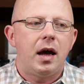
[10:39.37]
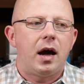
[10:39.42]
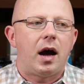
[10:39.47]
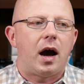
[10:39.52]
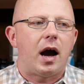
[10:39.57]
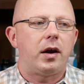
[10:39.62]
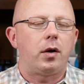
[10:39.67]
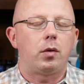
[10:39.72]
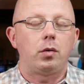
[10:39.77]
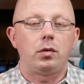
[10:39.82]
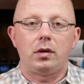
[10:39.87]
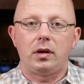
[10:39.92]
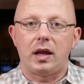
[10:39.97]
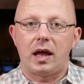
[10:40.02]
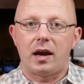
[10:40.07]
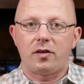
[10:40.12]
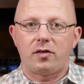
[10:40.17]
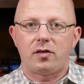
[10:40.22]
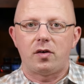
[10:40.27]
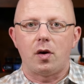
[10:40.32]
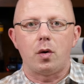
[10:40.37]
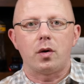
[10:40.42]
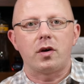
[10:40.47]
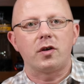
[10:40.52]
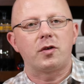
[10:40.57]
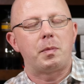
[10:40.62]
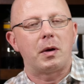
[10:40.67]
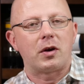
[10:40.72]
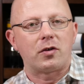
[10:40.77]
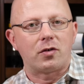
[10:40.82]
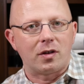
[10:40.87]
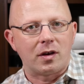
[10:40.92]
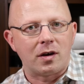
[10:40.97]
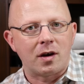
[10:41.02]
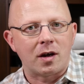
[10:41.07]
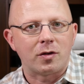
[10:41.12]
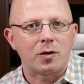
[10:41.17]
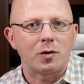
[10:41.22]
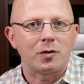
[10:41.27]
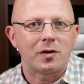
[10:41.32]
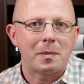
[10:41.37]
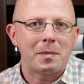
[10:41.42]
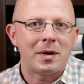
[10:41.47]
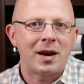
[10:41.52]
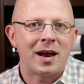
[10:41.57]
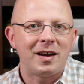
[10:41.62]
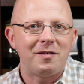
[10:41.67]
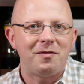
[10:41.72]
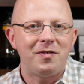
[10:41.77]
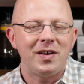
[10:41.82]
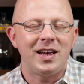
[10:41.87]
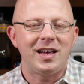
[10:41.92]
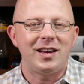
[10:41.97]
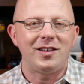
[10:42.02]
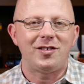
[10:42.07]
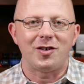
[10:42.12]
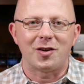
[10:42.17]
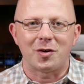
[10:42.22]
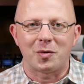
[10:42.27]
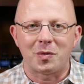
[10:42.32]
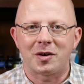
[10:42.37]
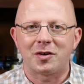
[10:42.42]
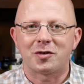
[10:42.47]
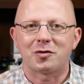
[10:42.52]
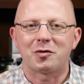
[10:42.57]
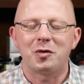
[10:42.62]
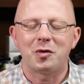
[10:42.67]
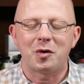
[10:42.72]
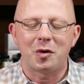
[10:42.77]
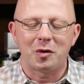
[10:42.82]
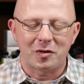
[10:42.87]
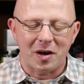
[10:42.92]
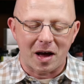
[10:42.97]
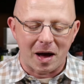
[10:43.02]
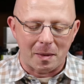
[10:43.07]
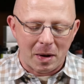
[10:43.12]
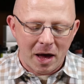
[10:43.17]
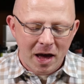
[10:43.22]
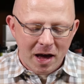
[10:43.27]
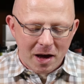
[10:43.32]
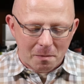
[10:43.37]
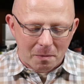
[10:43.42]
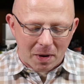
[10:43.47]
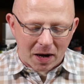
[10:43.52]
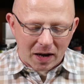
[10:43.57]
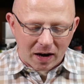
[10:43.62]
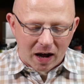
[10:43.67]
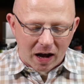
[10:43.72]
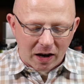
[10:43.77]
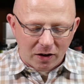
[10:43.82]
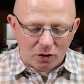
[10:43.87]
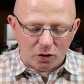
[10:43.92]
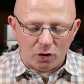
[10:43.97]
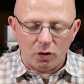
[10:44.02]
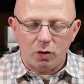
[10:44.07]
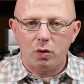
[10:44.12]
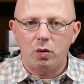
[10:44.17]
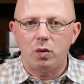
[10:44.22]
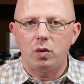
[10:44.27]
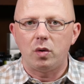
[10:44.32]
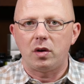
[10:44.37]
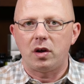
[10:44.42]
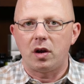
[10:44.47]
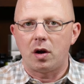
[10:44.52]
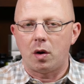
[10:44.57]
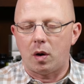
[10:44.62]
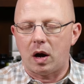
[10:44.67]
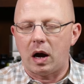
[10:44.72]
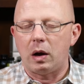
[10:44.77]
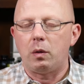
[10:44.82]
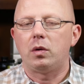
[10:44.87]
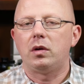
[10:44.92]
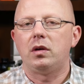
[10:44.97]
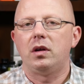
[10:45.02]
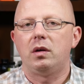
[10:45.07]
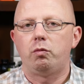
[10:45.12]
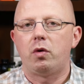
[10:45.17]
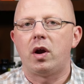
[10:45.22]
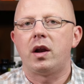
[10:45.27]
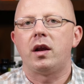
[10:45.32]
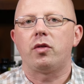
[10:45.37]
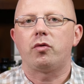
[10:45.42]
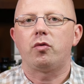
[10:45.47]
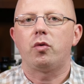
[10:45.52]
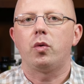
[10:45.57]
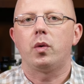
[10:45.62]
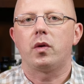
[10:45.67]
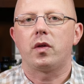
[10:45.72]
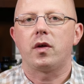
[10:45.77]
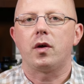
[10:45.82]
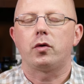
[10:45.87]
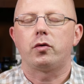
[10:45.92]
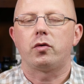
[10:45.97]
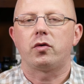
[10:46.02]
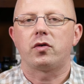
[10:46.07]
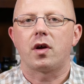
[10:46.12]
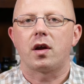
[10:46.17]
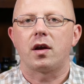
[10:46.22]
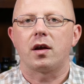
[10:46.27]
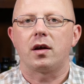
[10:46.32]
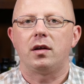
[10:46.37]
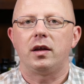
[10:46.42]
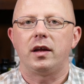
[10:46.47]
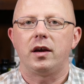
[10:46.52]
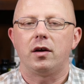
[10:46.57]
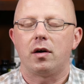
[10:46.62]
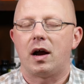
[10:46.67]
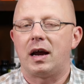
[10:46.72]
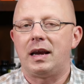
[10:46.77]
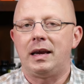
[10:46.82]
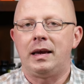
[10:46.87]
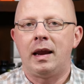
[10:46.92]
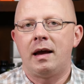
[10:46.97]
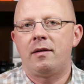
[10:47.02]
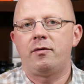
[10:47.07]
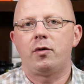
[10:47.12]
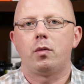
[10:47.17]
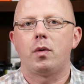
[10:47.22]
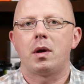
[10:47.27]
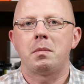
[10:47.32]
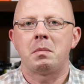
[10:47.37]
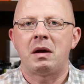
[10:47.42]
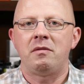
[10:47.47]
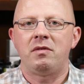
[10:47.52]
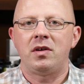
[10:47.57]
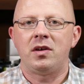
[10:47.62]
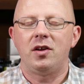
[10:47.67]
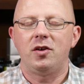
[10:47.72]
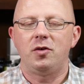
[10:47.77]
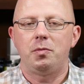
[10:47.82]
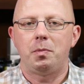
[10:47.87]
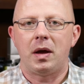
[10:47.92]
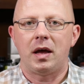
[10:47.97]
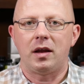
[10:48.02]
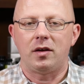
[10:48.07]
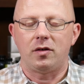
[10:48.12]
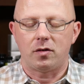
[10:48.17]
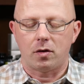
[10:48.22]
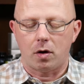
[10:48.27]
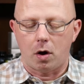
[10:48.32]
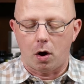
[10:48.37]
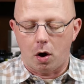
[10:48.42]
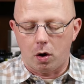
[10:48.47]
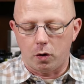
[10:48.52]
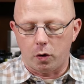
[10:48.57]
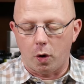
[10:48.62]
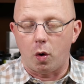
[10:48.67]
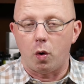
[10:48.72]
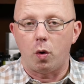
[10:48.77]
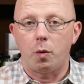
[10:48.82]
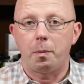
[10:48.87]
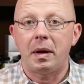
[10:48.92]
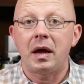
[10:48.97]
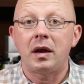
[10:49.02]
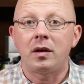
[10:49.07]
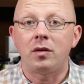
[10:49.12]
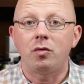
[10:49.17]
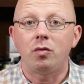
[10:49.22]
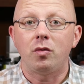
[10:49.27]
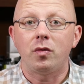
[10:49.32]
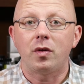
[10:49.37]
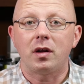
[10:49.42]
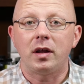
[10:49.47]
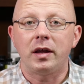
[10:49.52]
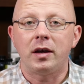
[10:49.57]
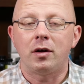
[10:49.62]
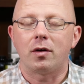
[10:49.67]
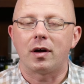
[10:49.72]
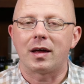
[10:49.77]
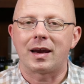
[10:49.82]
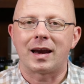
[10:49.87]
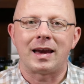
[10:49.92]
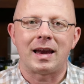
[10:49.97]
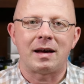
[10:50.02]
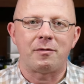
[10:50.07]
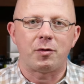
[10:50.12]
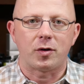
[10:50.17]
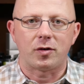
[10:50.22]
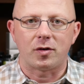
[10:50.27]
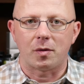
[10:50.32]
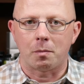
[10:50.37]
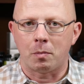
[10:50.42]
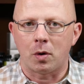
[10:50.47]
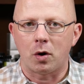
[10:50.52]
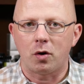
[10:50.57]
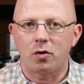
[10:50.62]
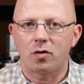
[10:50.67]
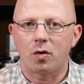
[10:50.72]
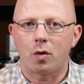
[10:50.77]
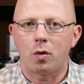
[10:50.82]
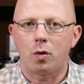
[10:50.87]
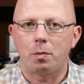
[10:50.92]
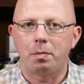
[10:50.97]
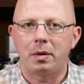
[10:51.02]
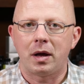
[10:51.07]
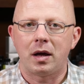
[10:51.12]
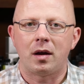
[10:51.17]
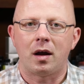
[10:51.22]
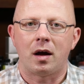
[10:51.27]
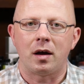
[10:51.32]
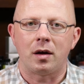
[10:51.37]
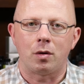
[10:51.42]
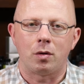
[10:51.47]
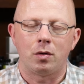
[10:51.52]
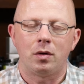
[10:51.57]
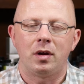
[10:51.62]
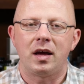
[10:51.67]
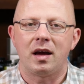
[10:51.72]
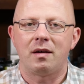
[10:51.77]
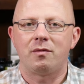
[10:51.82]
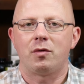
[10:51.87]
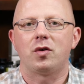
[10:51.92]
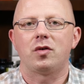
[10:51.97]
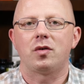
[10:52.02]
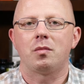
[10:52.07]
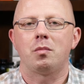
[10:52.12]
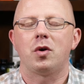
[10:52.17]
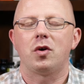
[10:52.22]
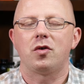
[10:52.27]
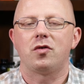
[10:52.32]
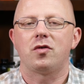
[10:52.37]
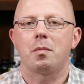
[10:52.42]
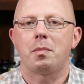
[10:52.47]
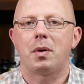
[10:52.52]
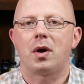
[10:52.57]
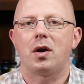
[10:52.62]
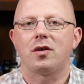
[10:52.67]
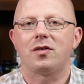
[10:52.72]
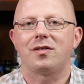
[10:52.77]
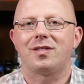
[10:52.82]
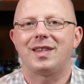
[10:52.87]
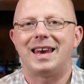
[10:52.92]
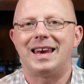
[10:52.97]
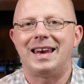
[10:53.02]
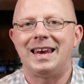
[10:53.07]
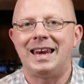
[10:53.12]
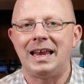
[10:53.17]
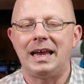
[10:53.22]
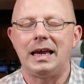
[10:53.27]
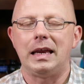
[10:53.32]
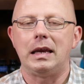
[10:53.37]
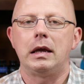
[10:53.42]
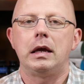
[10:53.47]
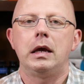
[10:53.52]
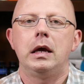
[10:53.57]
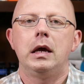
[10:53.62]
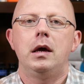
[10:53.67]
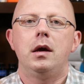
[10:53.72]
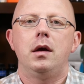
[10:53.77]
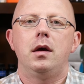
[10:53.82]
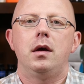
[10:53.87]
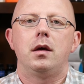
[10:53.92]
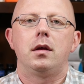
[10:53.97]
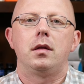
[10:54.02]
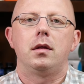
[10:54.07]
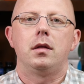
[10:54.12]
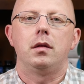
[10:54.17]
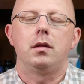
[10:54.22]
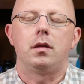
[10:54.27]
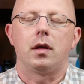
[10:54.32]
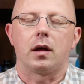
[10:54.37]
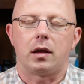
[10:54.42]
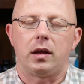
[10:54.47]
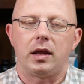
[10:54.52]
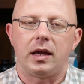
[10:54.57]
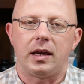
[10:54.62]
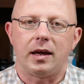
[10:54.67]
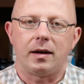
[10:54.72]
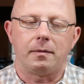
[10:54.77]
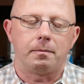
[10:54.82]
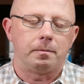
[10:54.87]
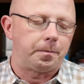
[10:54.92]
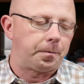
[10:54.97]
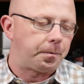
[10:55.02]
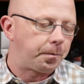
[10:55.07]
I don't let it soak, especially not those ebonite feeds. You don't want to screw those up, but I do. You know, I will run it through with the ultrasonic cleaner. I never run my vintage pens the whole pen through the cleaner and I never submerge the whole pen. I only ever submerge the parts that need the cleaning.